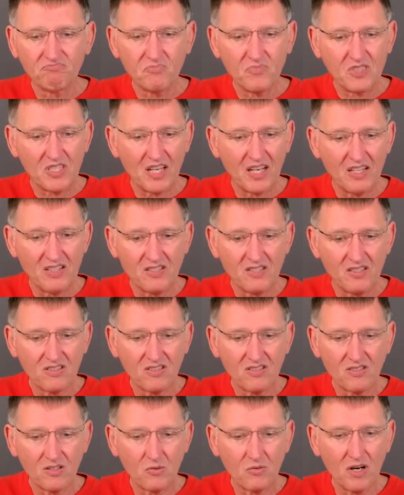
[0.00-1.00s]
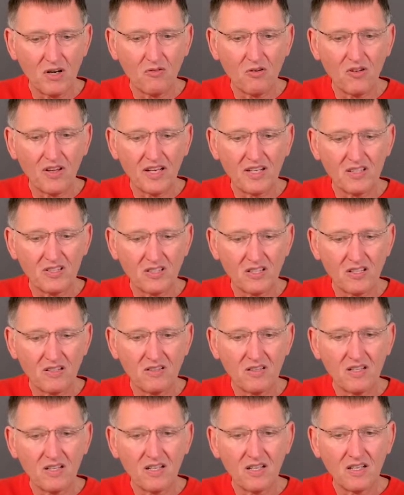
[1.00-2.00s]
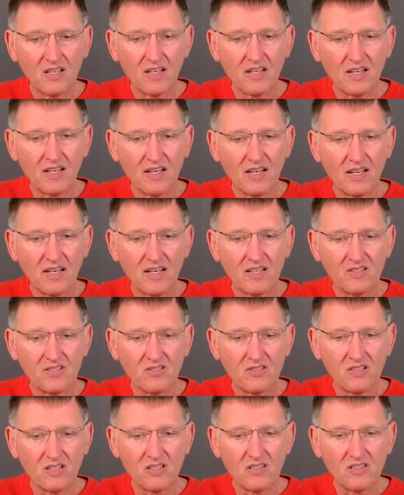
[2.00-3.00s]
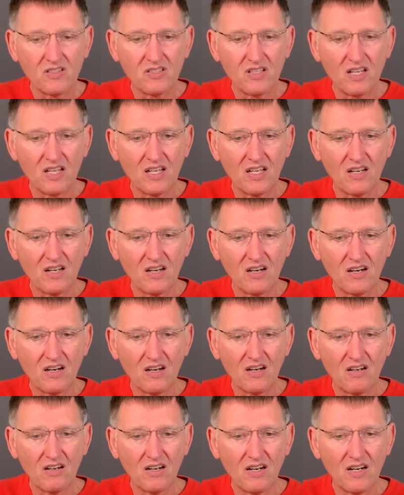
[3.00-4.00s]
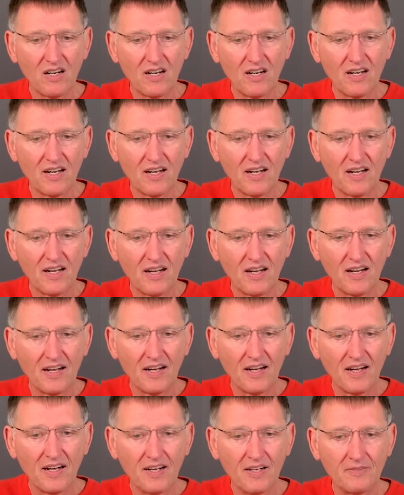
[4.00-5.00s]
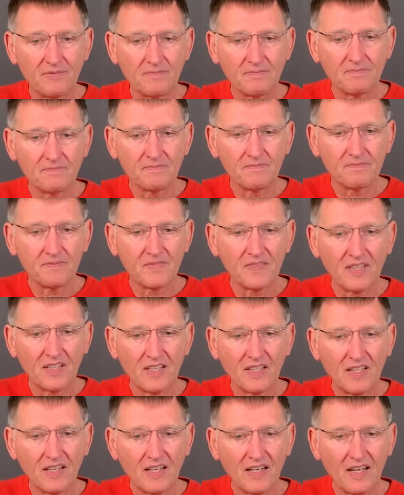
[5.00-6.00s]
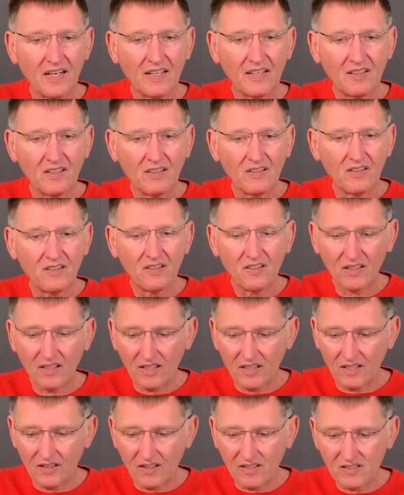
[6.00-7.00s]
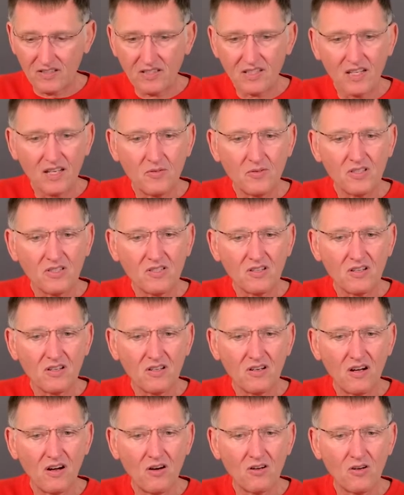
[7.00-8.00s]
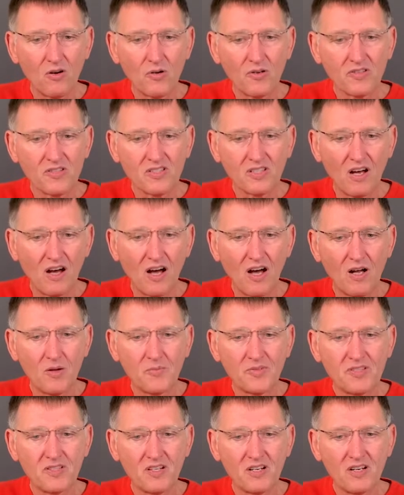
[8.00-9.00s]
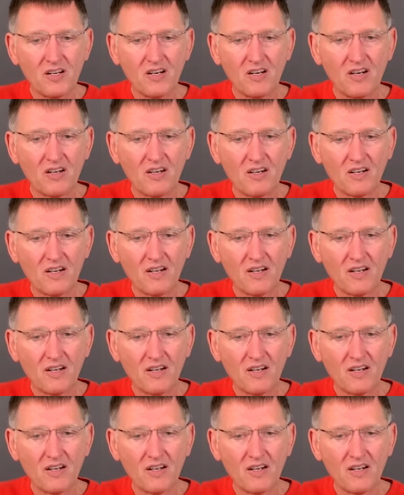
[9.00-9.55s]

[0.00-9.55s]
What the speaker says: Genesis to Revelation. As you could see here, I could, let's see, I'll go to Psalms here,